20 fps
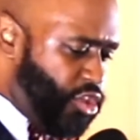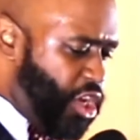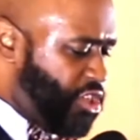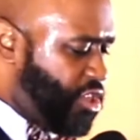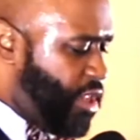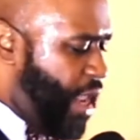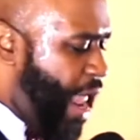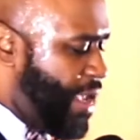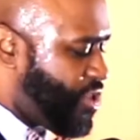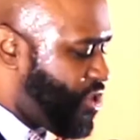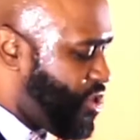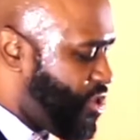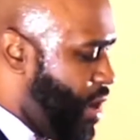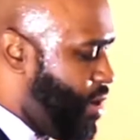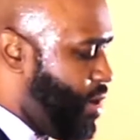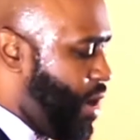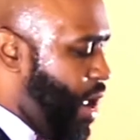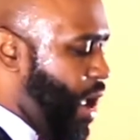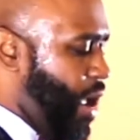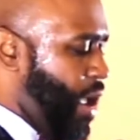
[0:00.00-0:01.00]
Just last
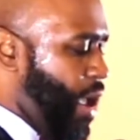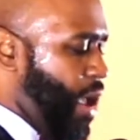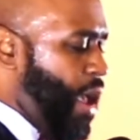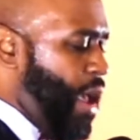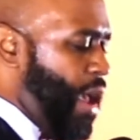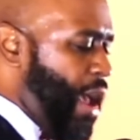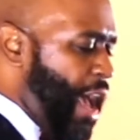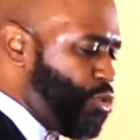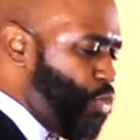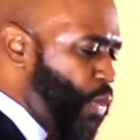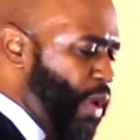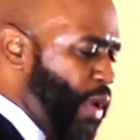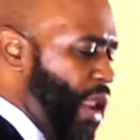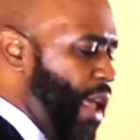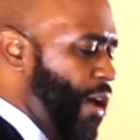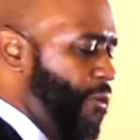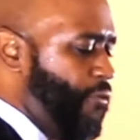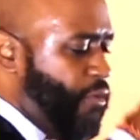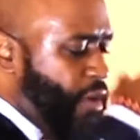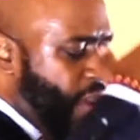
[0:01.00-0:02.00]
Sunday, as
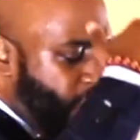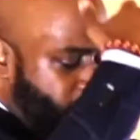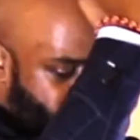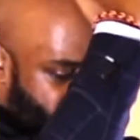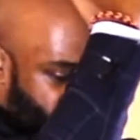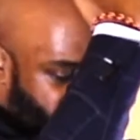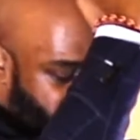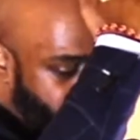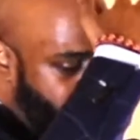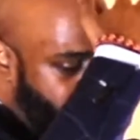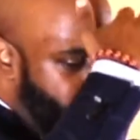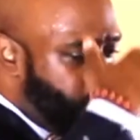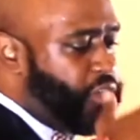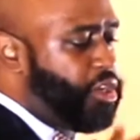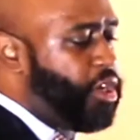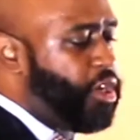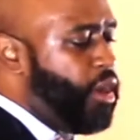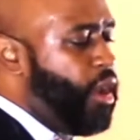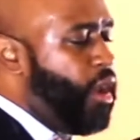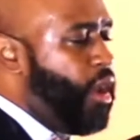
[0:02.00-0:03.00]
we left the
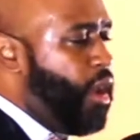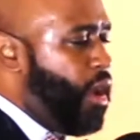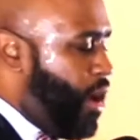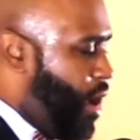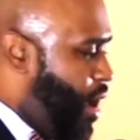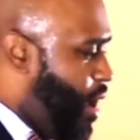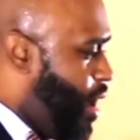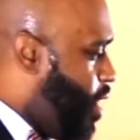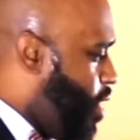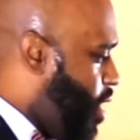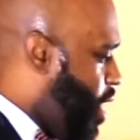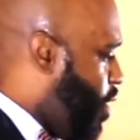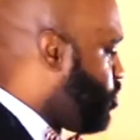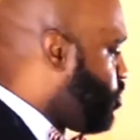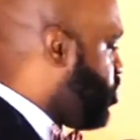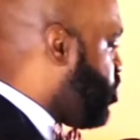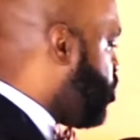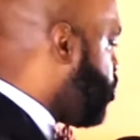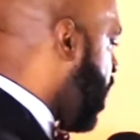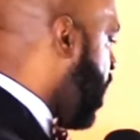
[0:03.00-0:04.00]
church, uh, I,
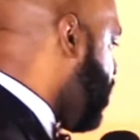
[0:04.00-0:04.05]
I, was,